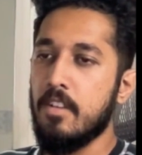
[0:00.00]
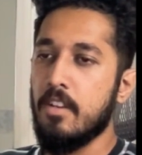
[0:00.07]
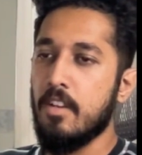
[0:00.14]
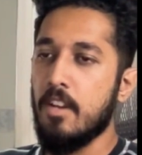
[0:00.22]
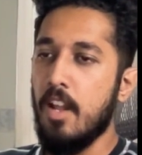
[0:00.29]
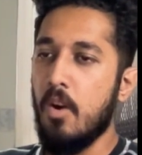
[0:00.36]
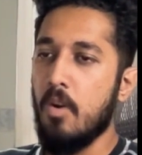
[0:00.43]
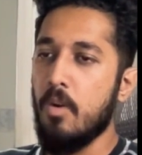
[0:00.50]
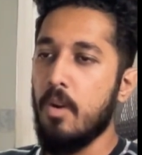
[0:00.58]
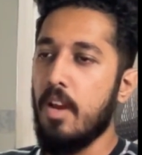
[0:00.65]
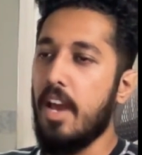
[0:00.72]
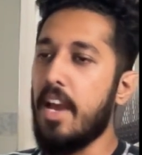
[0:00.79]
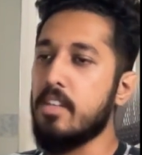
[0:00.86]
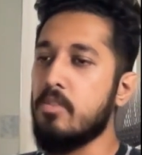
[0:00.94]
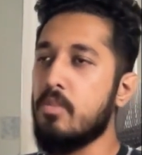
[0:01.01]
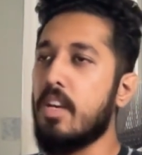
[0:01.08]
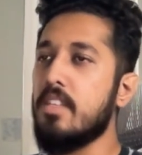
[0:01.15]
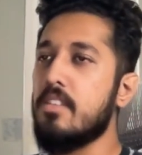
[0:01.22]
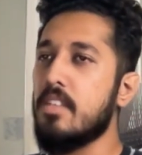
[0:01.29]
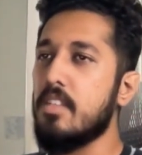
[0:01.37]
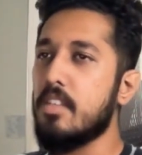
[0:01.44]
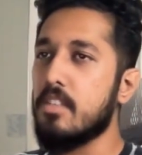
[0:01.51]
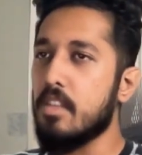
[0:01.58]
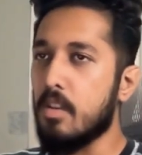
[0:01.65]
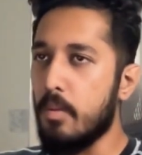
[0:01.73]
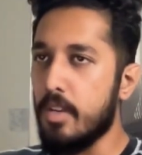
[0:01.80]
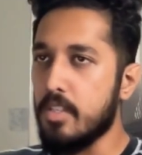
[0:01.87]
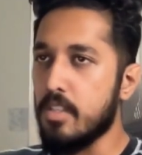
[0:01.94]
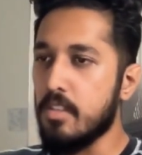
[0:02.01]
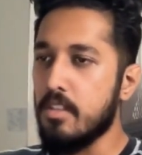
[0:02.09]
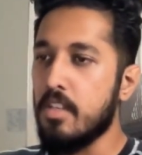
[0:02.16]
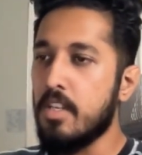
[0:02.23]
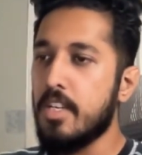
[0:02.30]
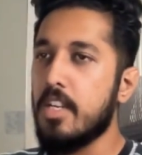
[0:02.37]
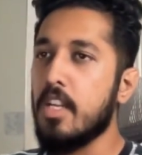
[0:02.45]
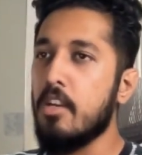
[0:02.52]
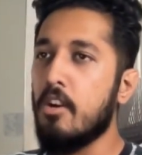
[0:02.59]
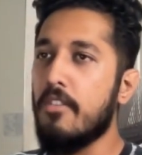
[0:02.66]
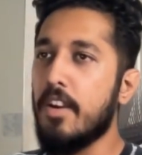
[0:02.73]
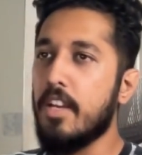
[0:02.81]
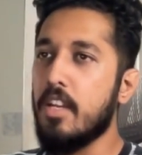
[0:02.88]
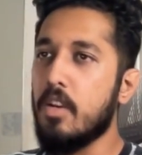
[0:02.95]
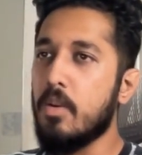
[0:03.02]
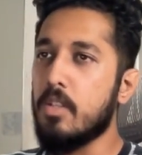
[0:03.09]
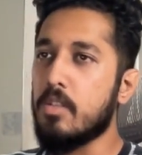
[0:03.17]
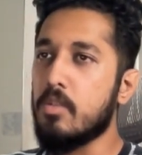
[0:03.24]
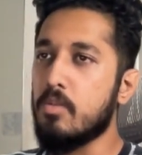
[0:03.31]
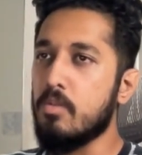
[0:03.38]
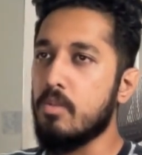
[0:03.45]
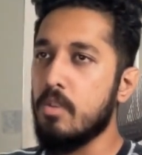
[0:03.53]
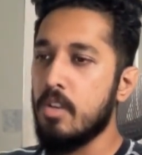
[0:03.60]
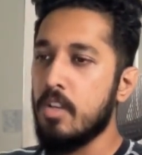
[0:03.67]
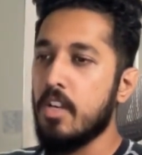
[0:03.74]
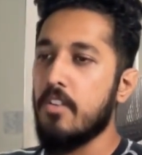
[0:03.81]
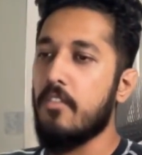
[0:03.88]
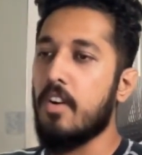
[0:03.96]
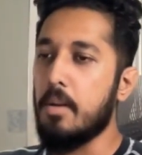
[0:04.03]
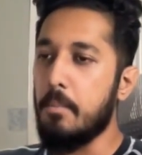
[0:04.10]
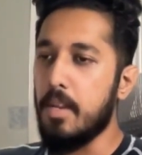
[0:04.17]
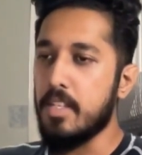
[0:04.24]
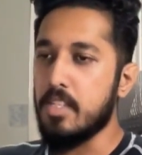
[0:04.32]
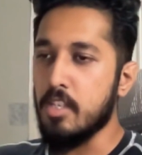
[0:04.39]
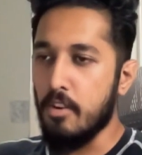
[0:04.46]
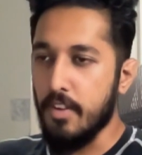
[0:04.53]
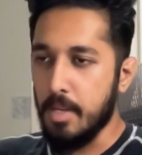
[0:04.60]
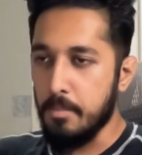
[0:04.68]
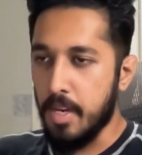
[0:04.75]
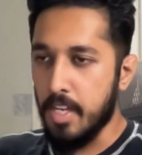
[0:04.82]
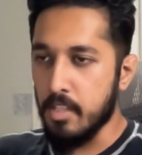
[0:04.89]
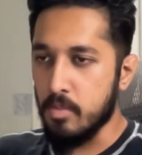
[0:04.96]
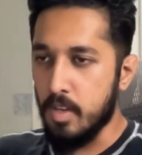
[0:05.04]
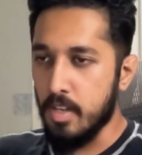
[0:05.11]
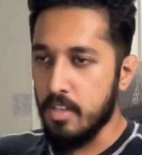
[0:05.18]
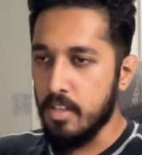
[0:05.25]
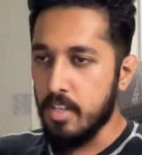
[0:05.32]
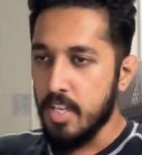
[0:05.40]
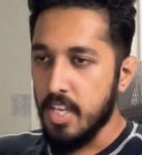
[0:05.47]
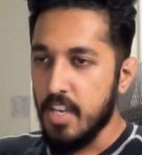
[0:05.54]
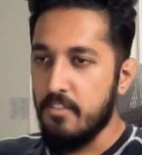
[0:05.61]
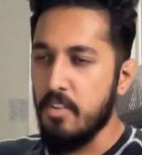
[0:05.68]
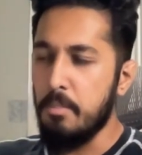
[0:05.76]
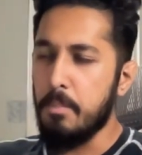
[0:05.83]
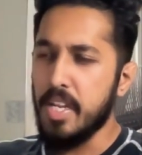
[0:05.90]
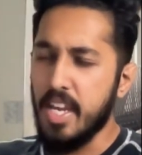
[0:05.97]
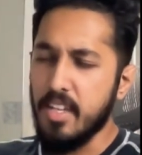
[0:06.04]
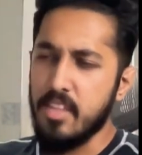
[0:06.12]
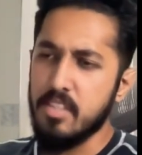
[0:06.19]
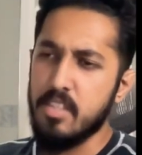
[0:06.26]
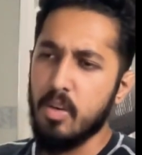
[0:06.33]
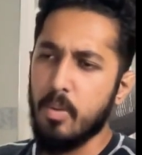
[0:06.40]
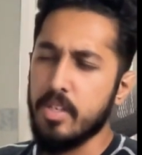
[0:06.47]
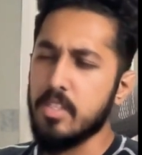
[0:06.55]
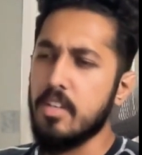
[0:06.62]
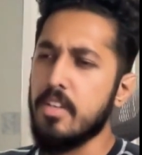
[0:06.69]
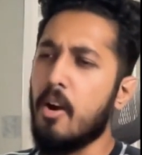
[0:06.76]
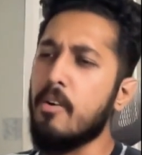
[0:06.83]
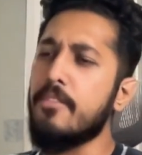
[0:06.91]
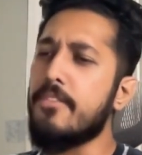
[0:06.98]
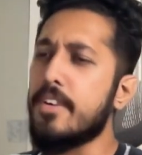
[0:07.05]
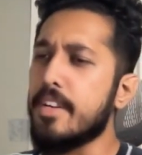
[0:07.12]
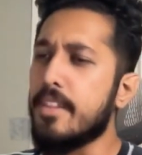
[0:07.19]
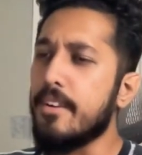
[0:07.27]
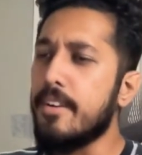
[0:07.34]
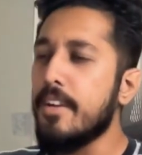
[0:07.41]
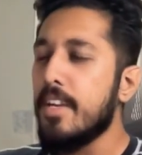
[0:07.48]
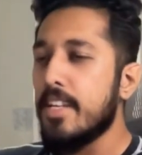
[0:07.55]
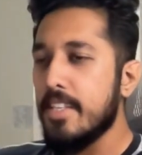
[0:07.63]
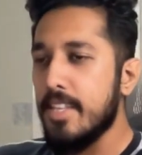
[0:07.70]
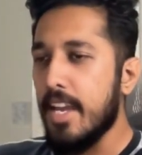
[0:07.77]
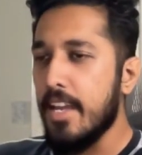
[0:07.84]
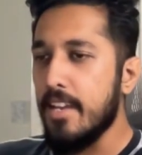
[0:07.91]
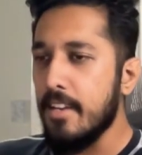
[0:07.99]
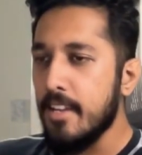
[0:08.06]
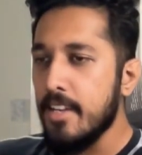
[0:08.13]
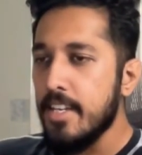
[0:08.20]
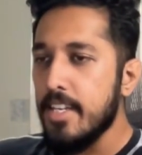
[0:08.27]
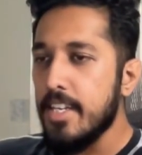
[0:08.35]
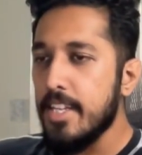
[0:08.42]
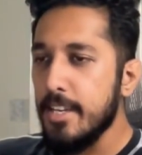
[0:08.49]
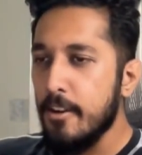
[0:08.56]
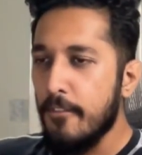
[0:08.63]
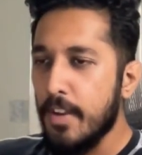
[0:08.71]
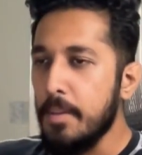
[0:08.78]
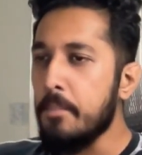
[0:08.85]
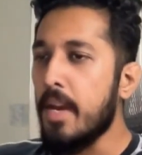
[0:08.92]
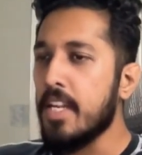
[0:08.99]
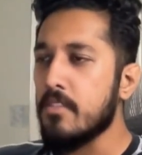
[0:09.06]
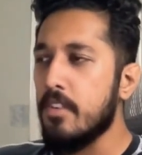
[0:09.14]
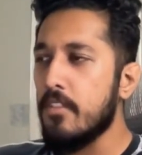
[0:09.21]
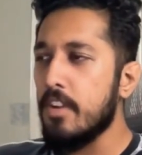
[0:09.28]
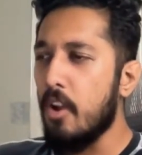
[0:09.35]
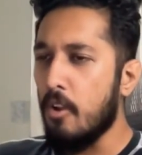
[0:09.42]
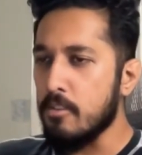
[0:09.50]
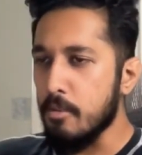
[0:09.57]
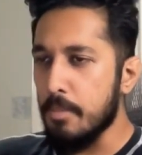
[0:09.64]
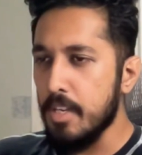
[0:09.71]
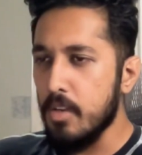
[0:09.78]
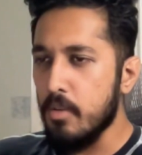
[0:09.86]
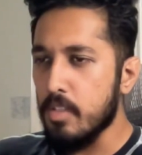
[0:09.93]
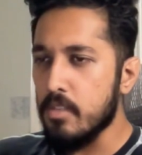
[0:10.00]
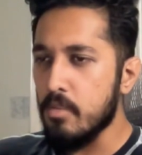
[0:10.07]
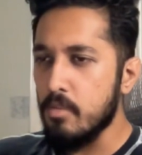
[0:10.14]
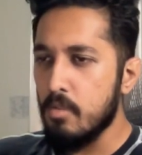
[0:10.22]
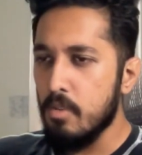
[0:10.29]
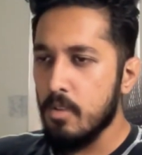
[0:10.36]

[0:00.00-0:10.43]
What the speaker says: Now, as you can see this equation, t of n equals to 1 plus t of n minus 1. If you break this equation down further, then t of n minus 1 will also be equals to